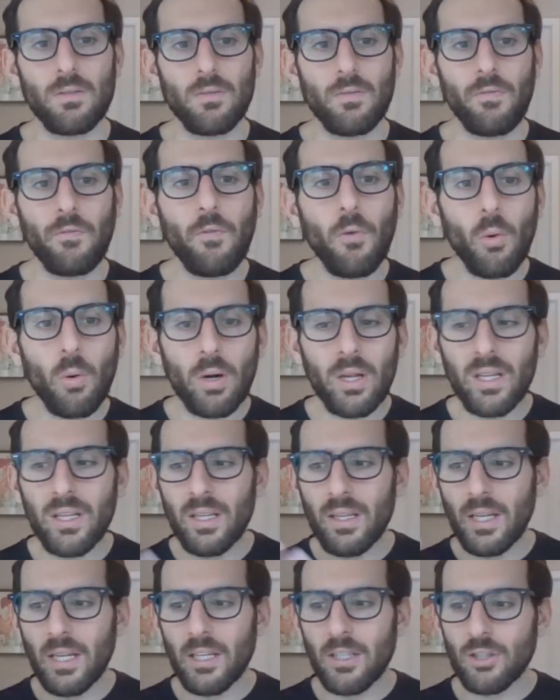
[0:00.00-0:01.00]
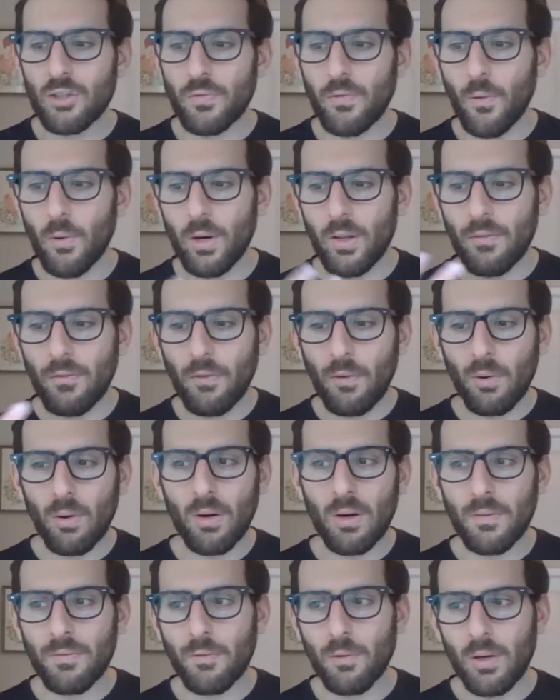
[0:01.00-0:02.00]
forty-ish,
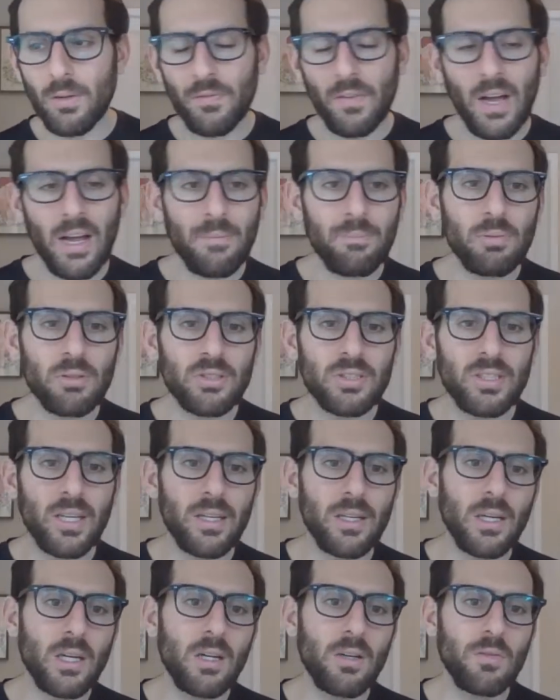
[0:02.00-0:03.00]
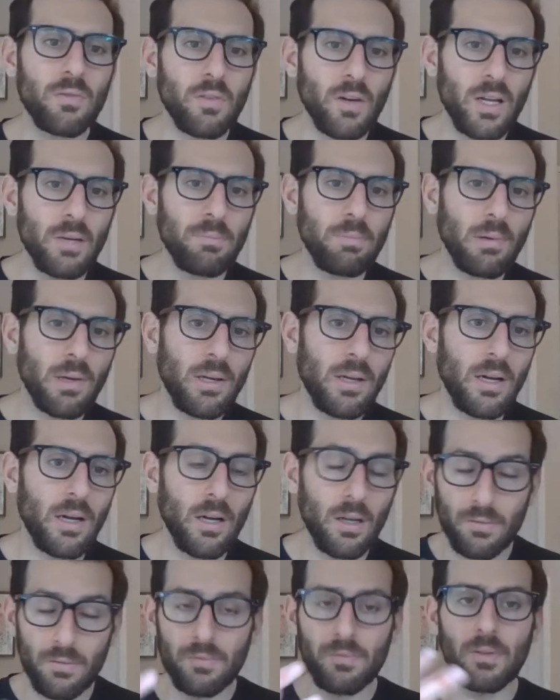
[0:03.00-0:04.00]
forty-four, forty-five percent of red blood
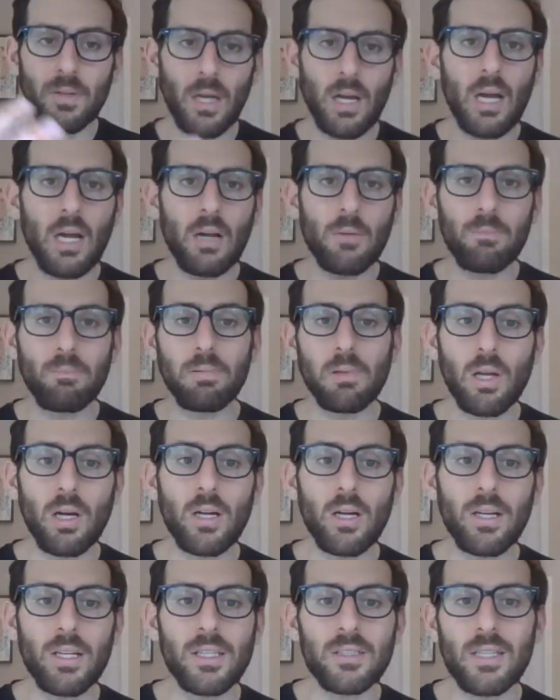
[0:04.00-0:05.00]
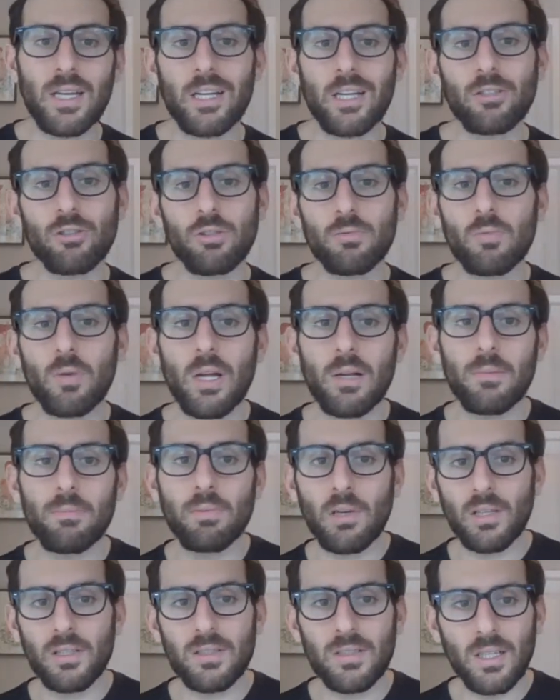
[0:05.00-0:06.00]
of uh, blood is actually red
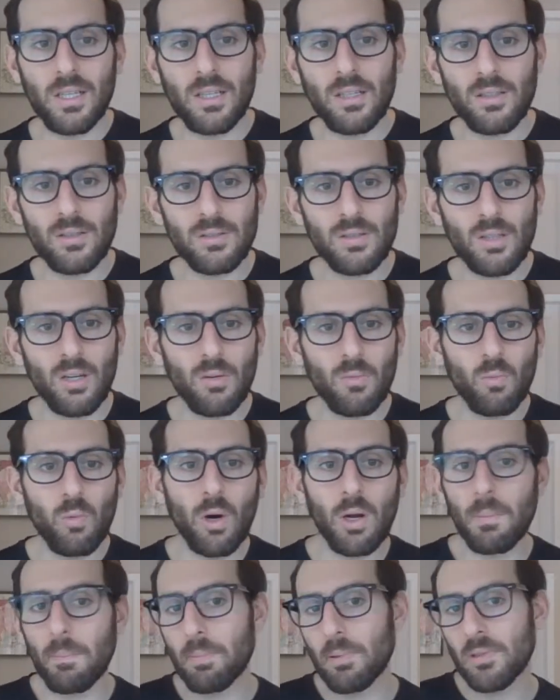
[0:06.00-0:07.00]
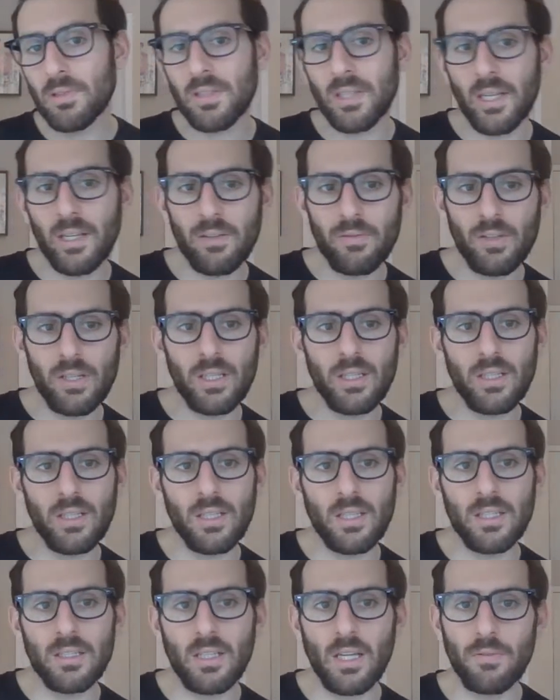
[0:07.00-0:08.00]
blood cells. one percent of it,
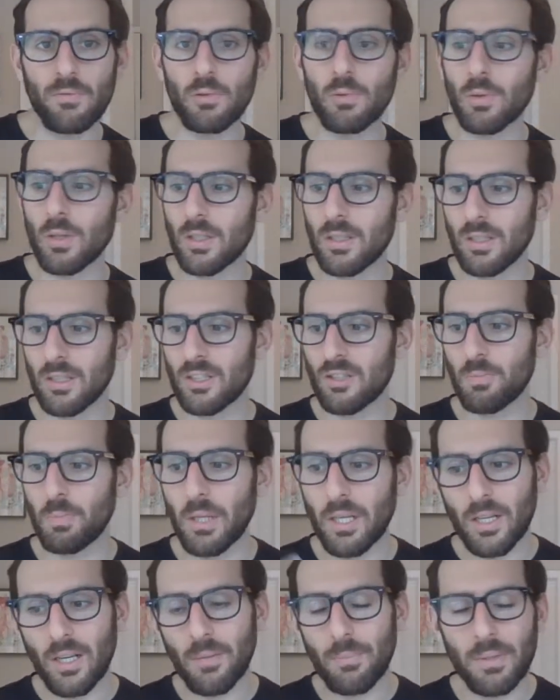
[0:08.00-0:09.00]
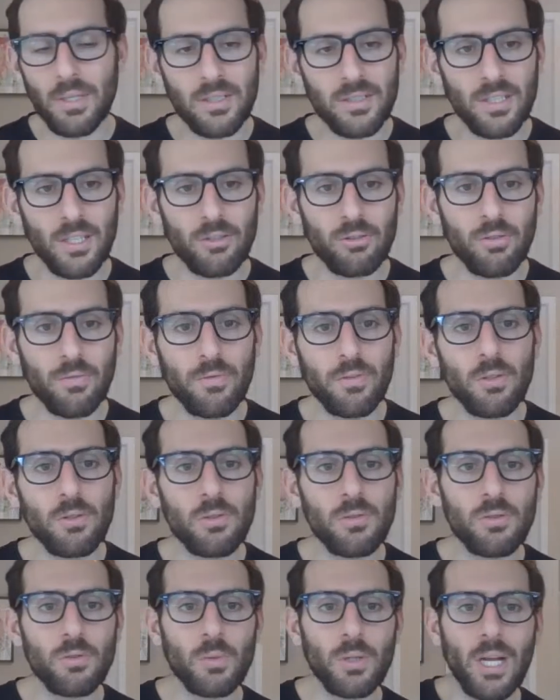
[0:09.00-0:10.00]
if you were to spin it up in a
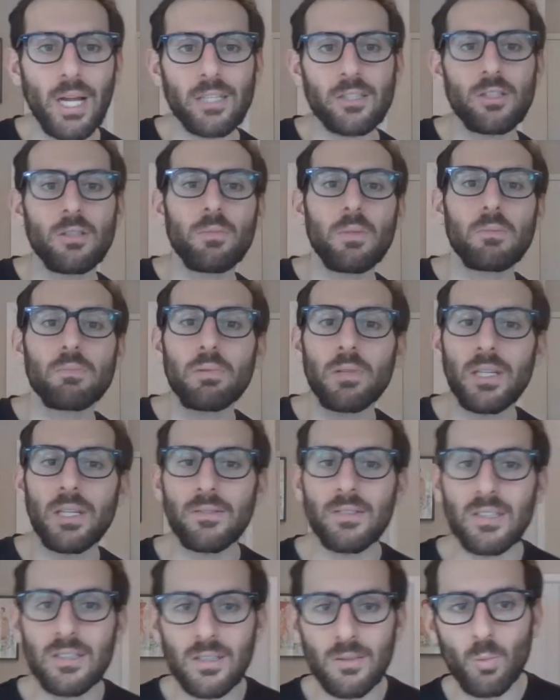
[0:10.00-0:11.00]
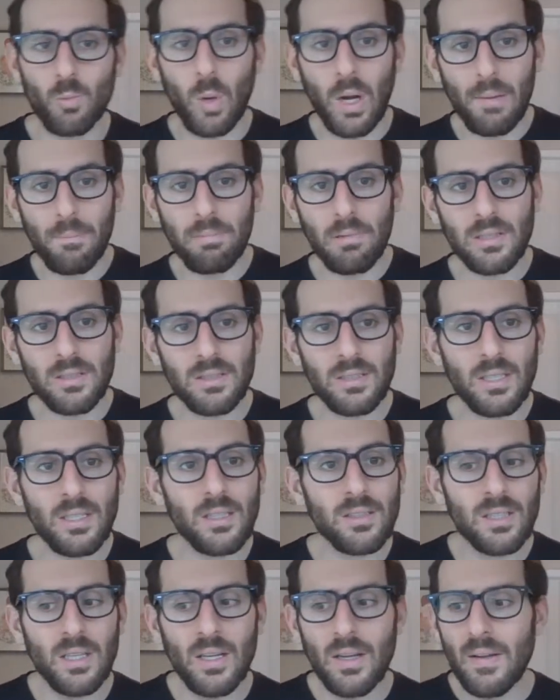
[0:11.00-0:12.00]
centrifuge, would actually be platelets and white blood
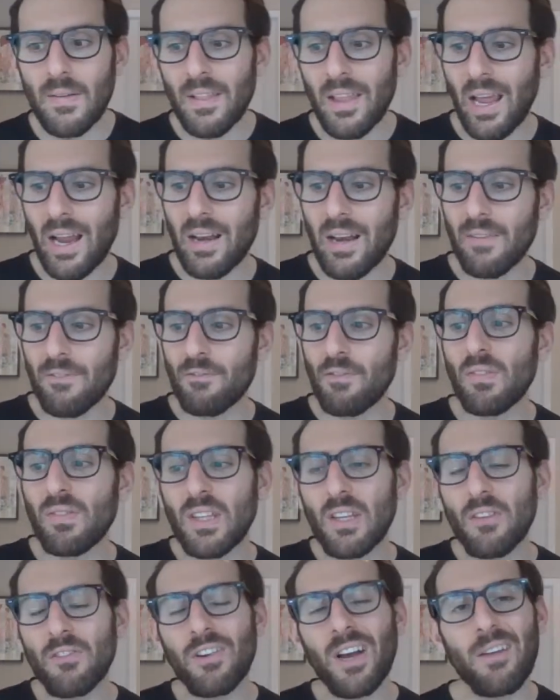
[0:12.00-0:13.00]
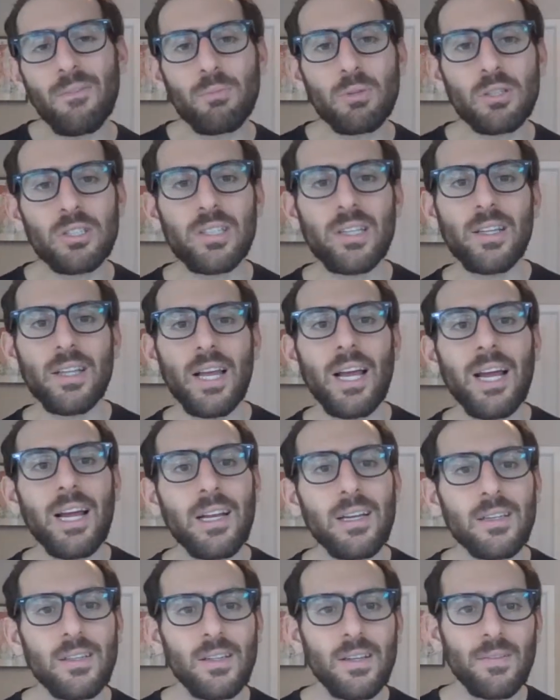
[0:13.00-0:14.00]
cells. And fifty-five percent of
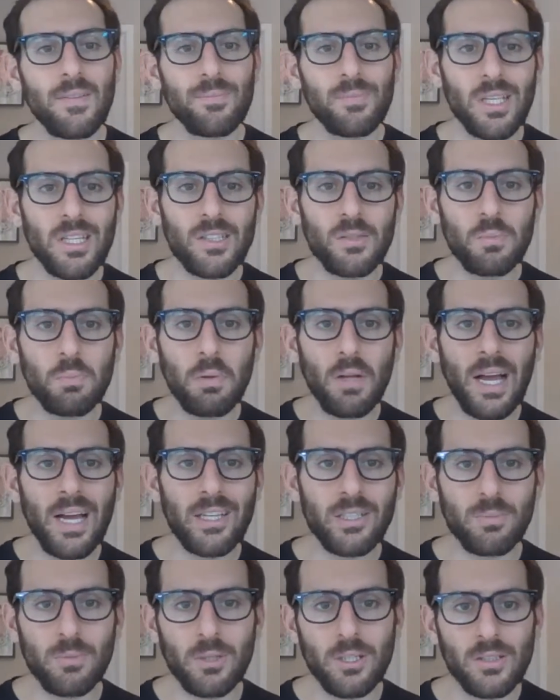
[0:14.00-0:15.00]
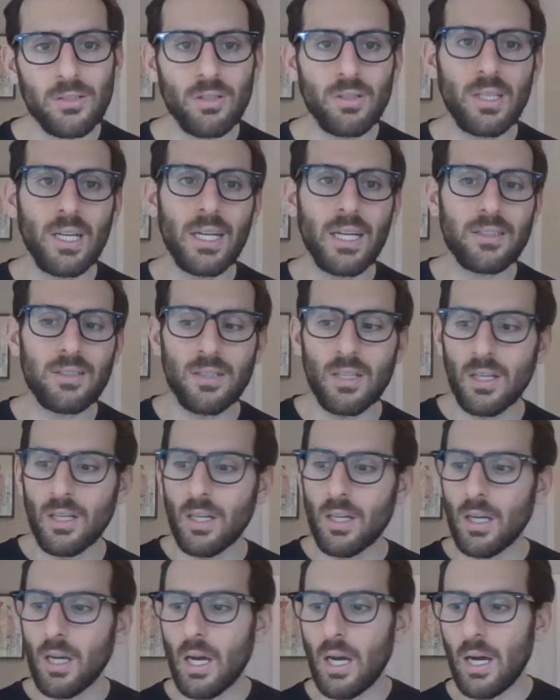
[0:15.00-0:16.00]
that is plasma. So that's
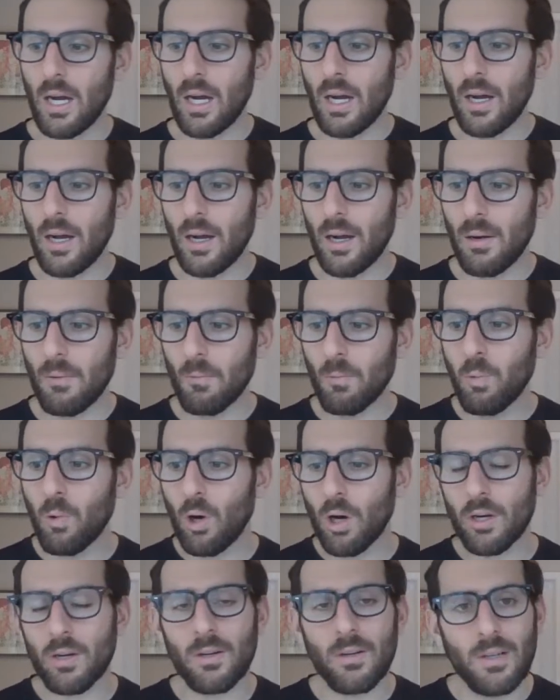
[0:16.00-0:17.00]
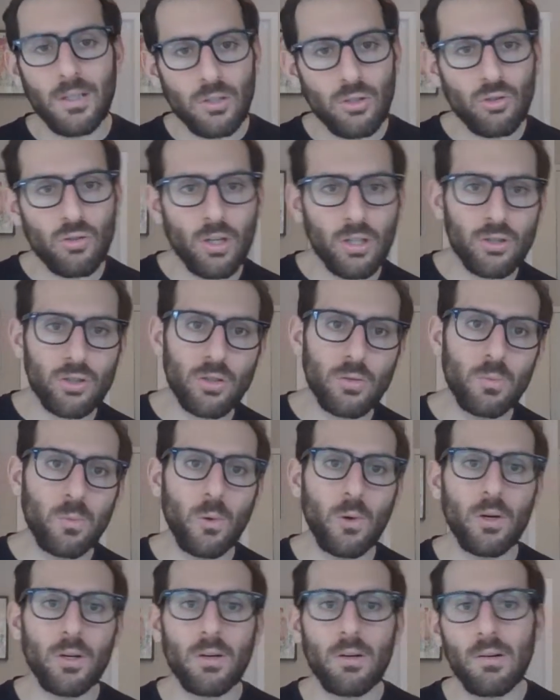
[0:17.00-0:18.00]
uh, water and structured
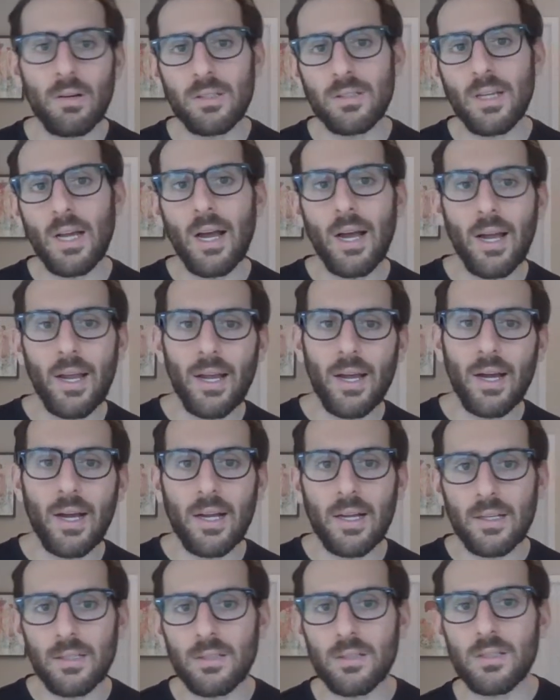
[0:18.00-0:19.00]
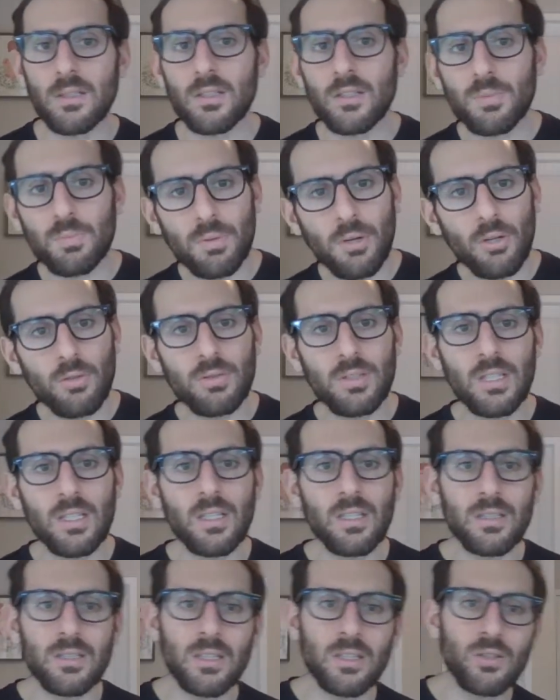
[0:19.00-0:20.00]
water. It's ions, it's
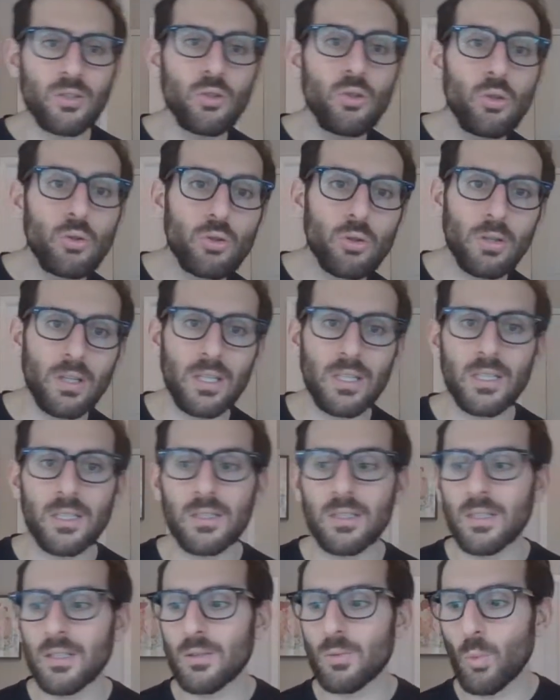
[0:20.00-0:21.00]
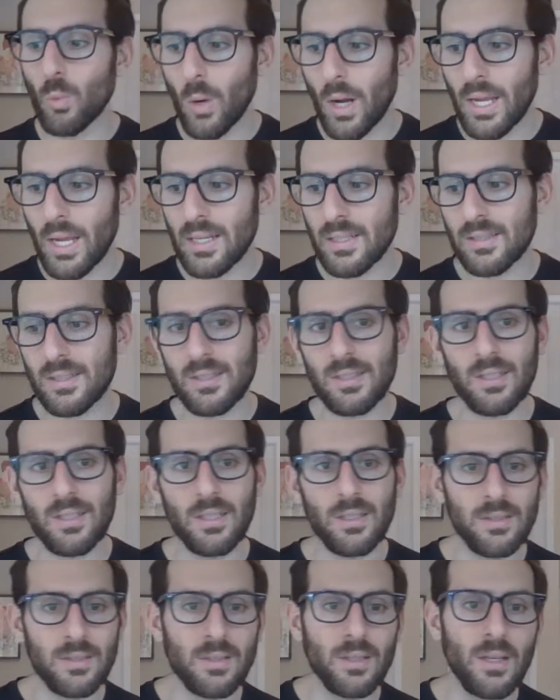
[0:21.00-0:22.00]
proteins, it's nutrients, it's wastes,
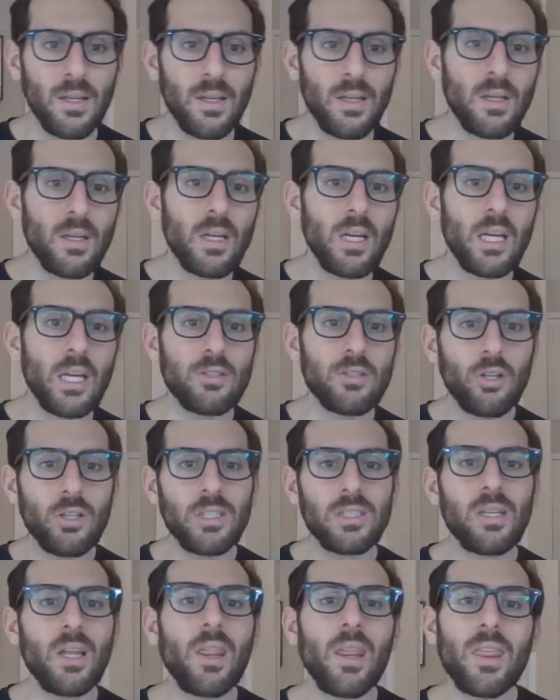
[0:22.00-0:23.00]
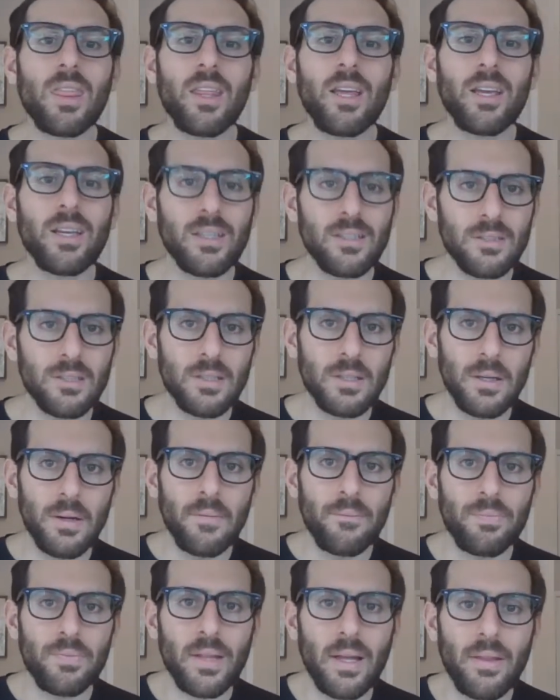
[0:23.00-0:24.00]
it's it's all these other things
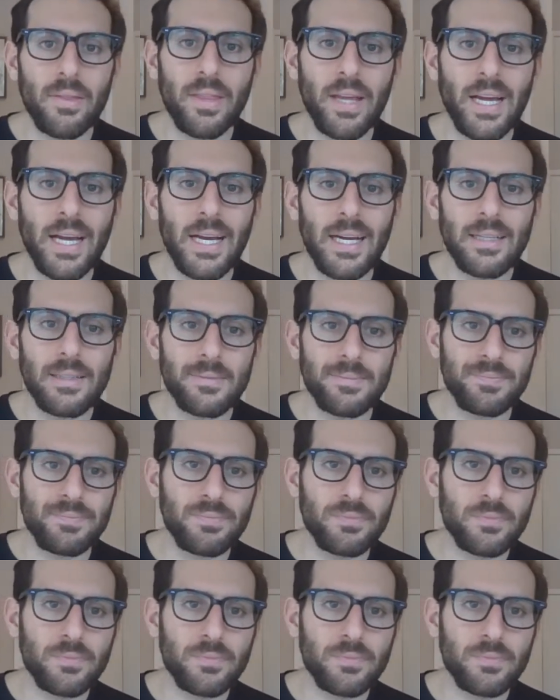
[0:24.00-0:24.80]
that